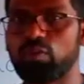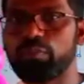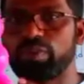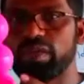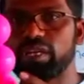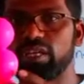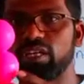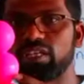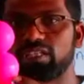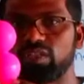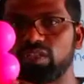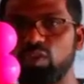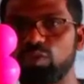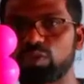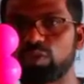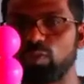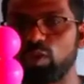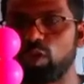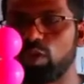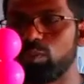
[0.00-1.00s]
made a
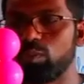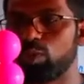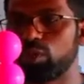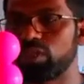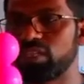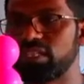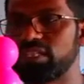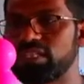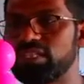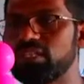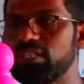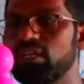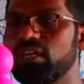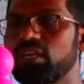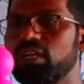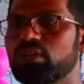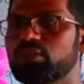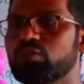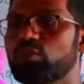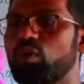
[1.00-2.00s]
small model here.
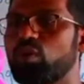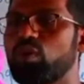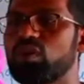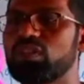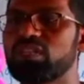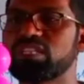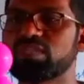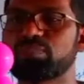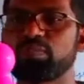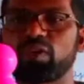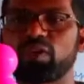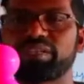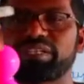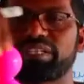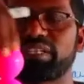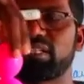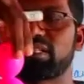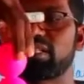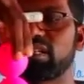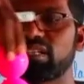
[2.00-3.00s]
So all these
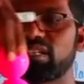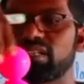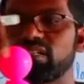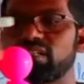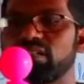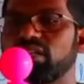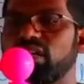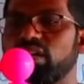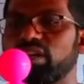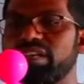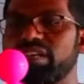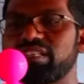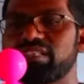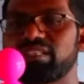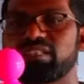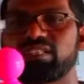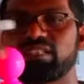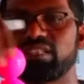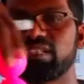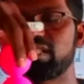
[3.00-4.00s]
particles are arranged
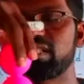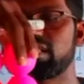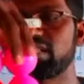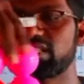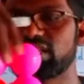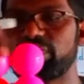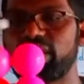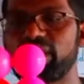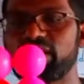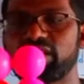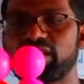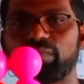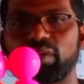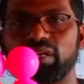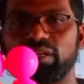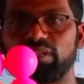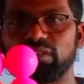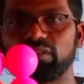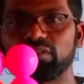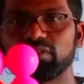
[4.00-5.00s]
in a systematic
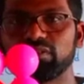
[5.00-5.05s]
manner.